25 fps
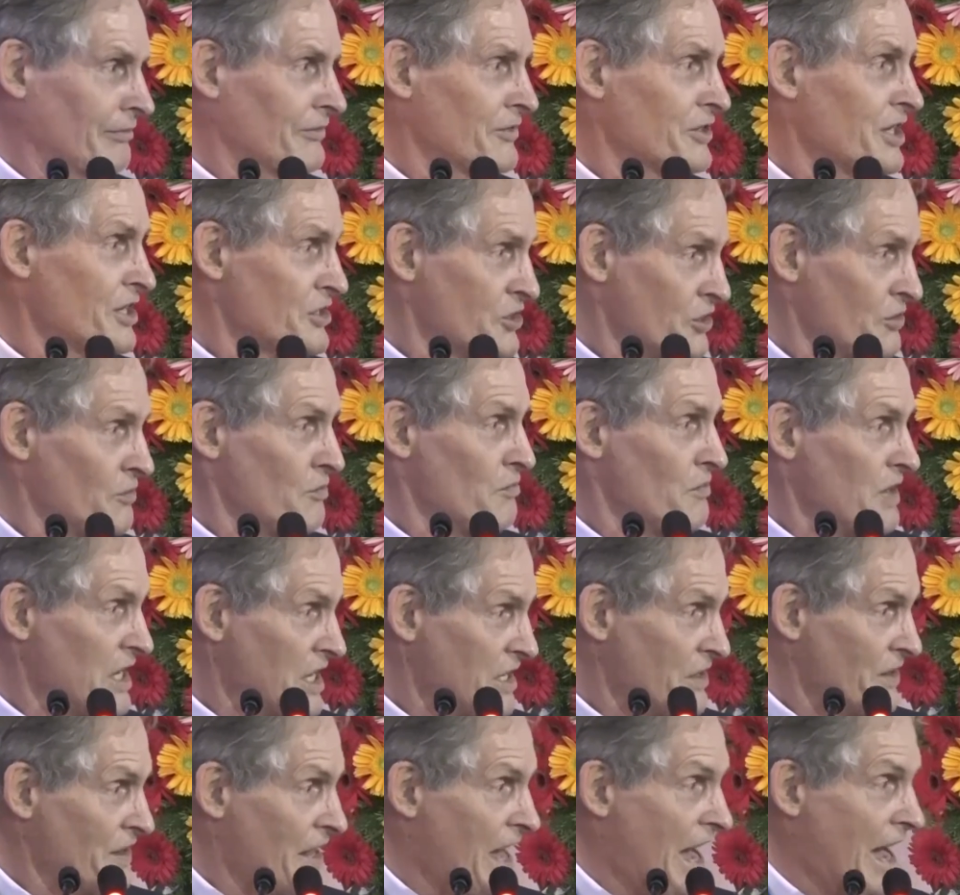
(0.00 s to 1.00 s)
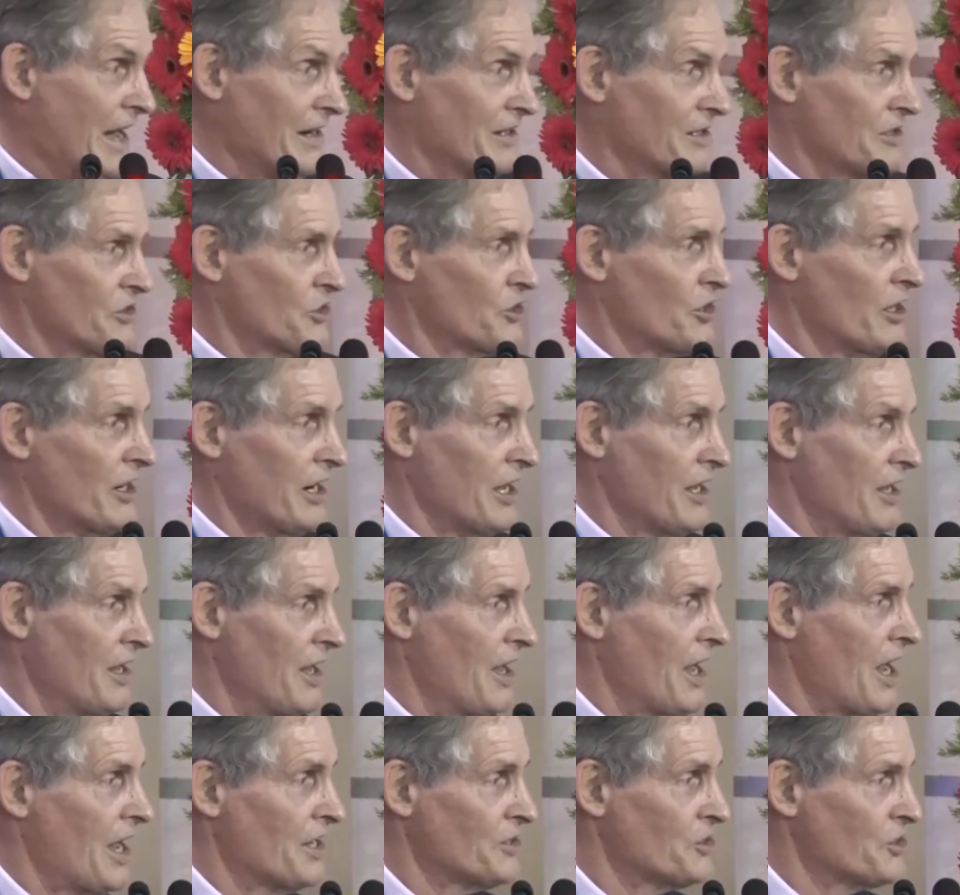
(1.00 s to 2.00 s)
Doesn't mean that. Sorry,
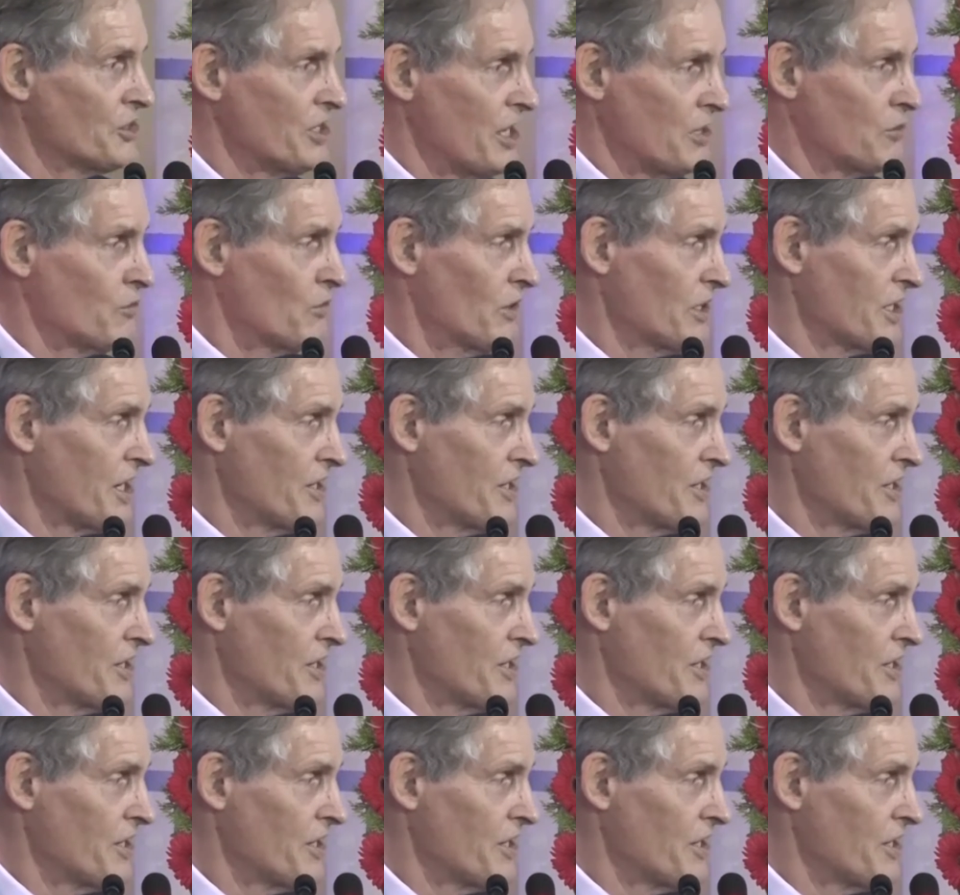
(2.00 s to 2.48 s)
I said what